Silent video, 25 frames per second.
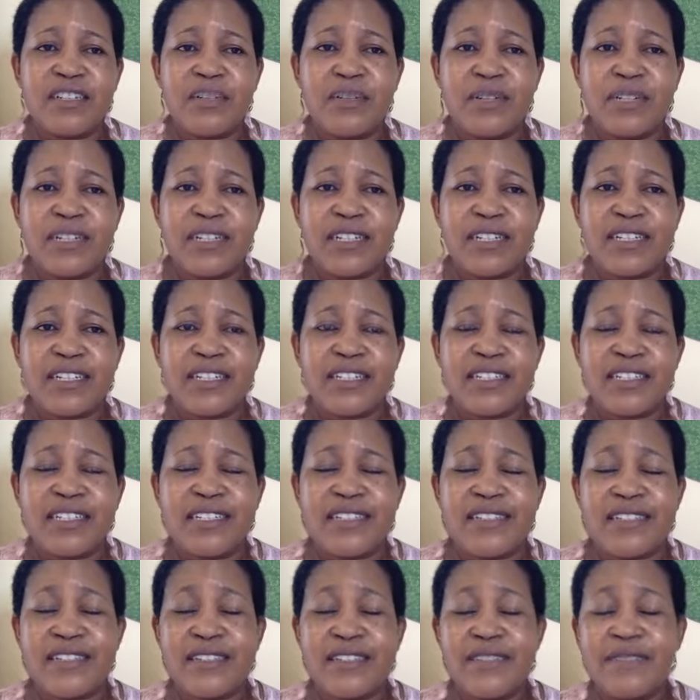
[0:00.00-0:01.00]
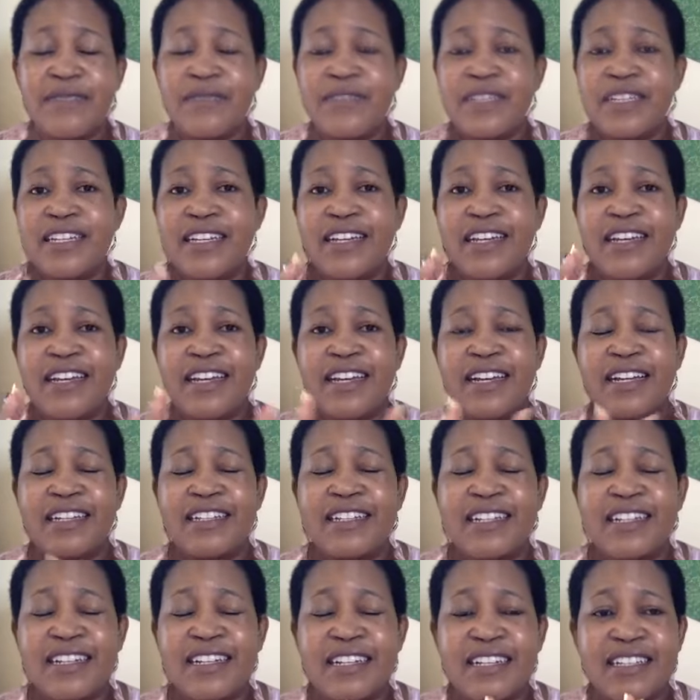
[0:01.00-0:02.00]
our greatness.
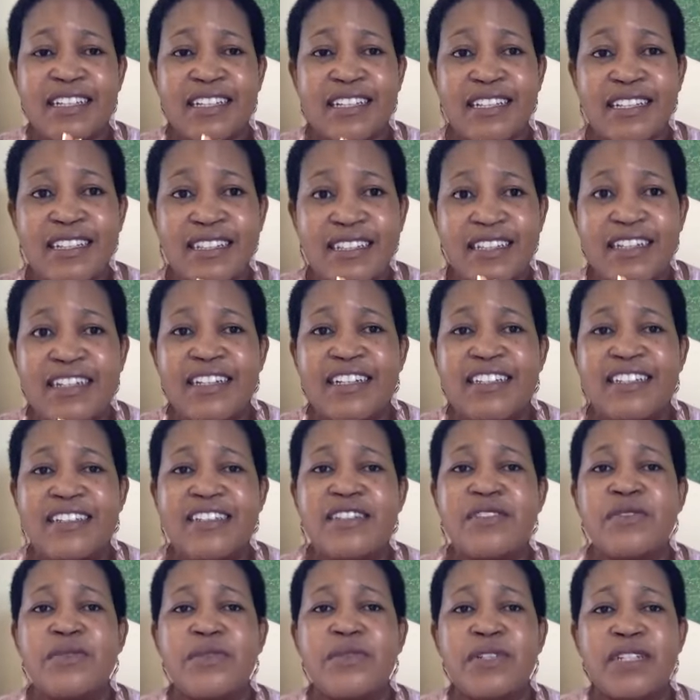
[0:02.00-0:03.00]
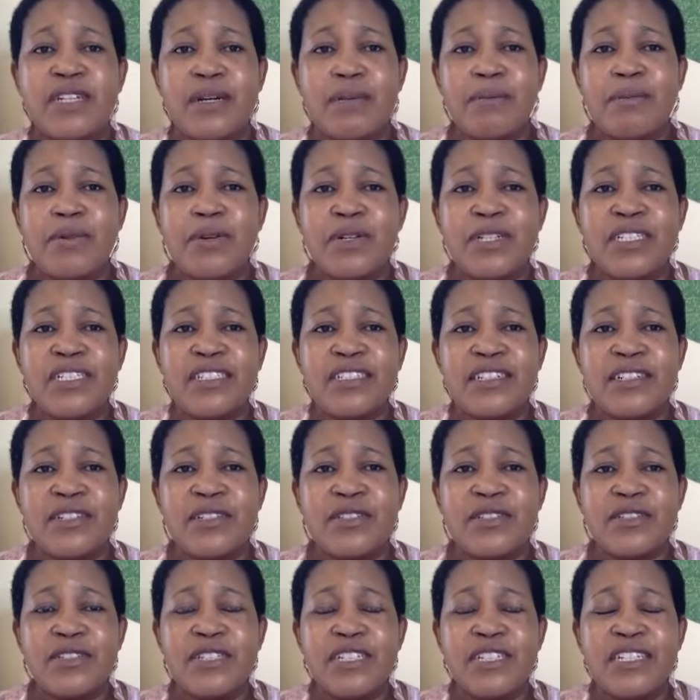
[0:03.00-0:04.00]
And another thing that I just want to point
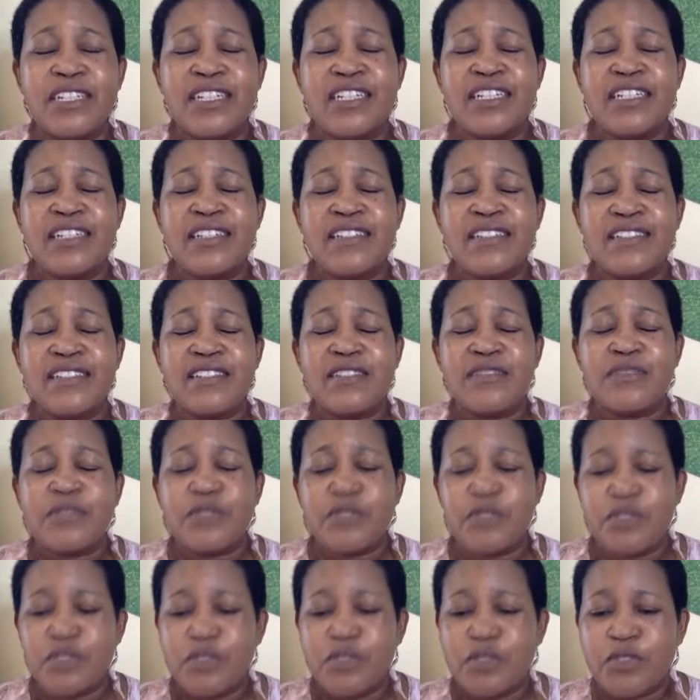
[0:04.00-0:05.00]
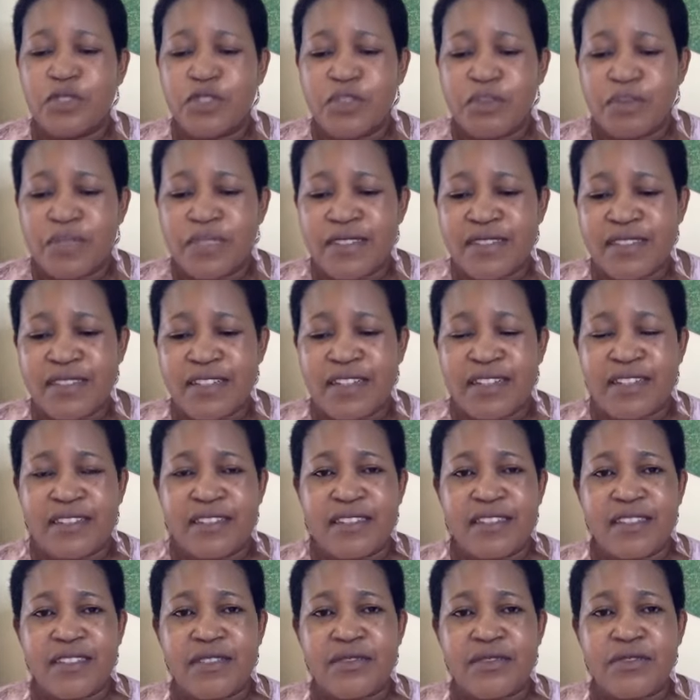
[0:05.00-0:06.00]
out is that for you to be
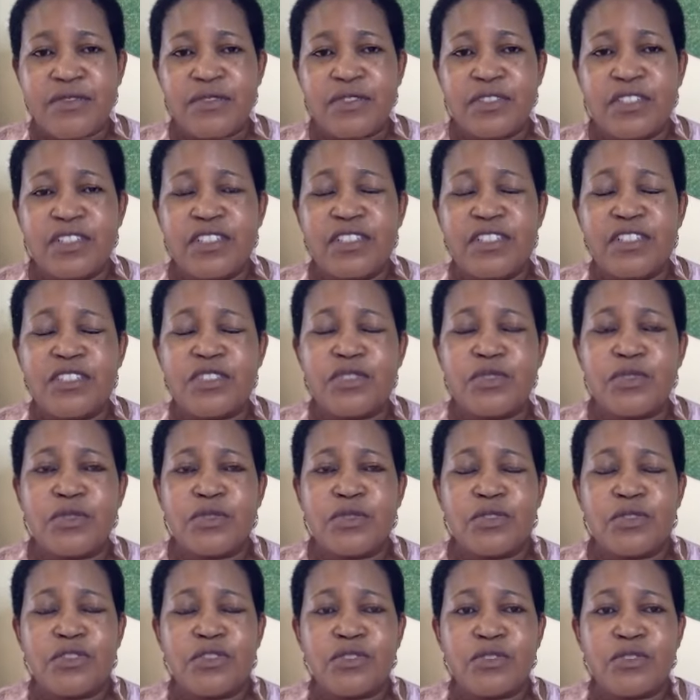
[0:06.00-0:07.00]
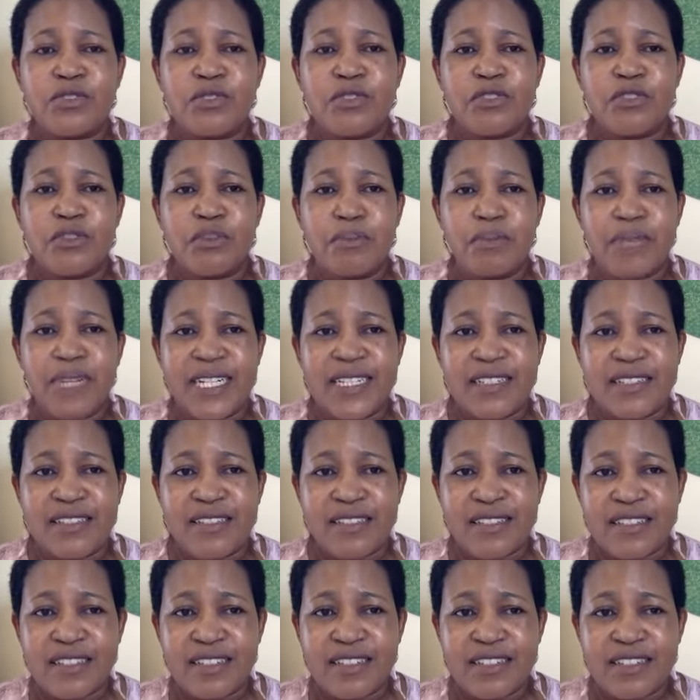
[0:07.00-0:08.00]
successful, you need to control your
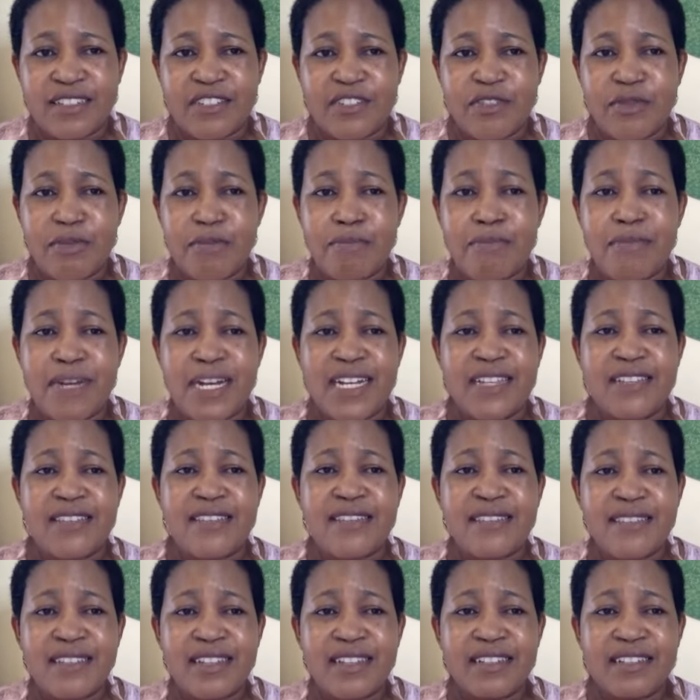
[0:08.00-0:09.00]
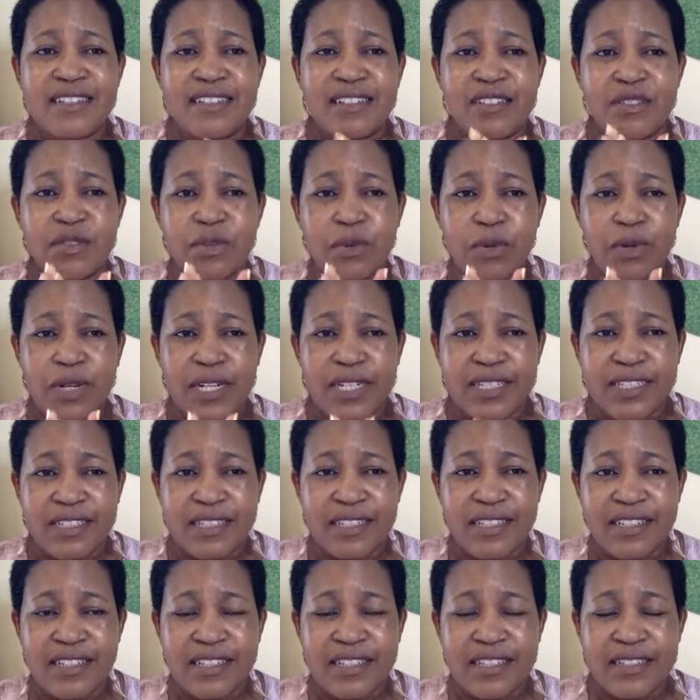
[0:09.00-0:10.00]
mindset. Your mindset is quite
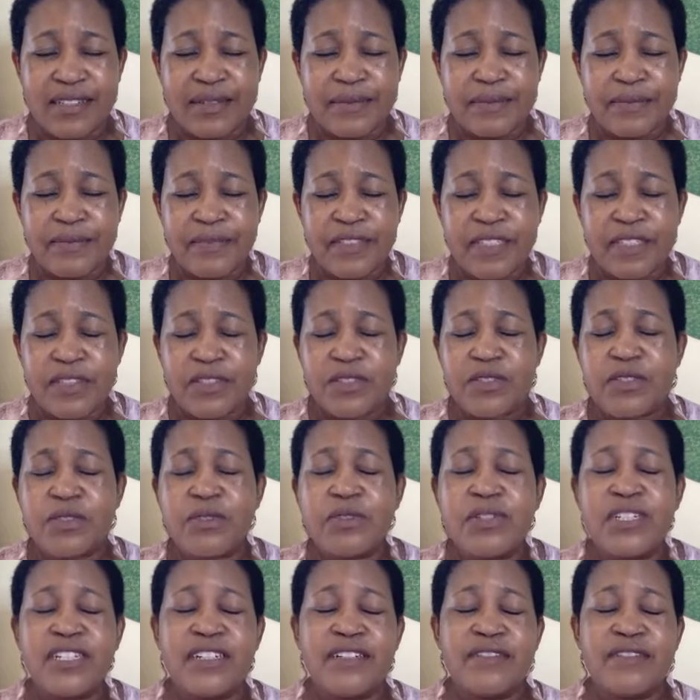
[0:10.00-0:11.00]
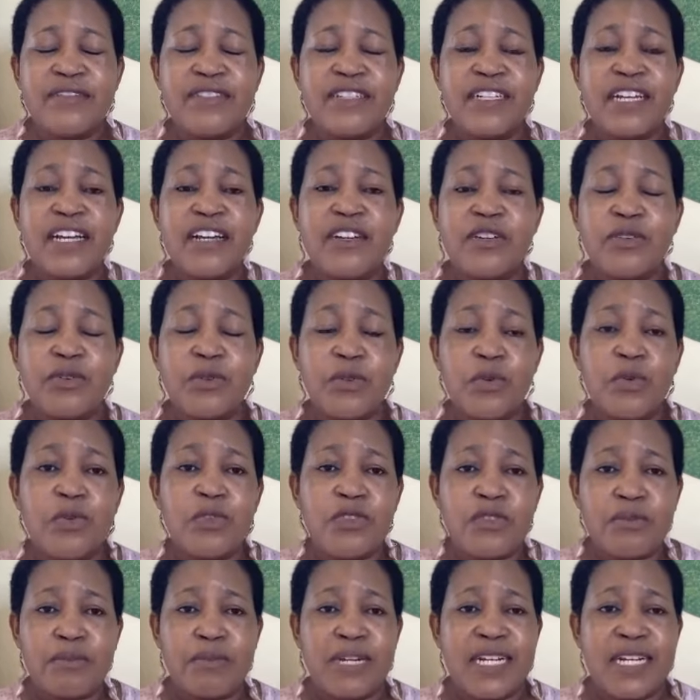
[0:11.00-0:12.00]
key. So having a
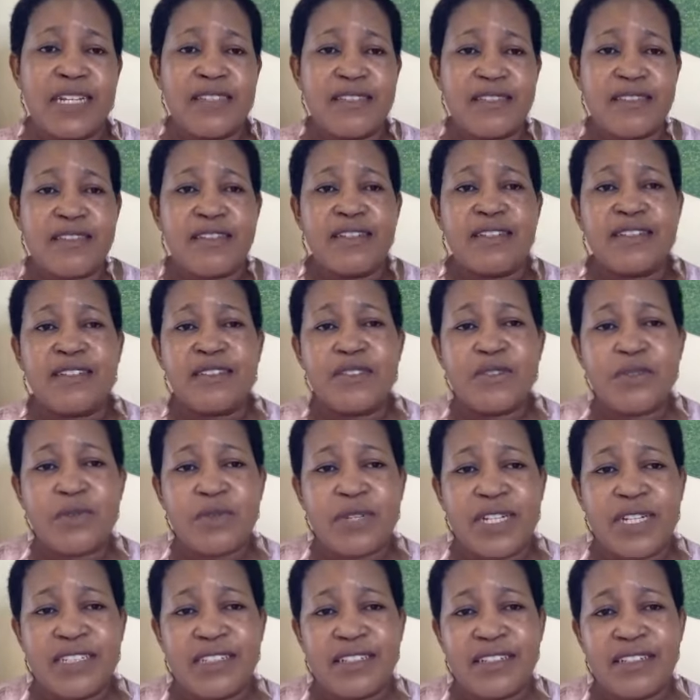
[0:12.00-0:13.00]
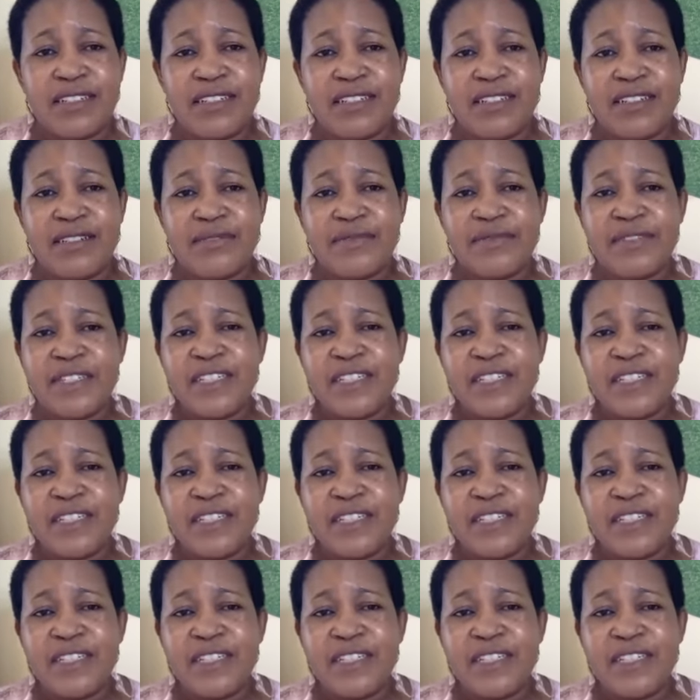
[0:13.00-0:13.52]
growth mindset is quite key.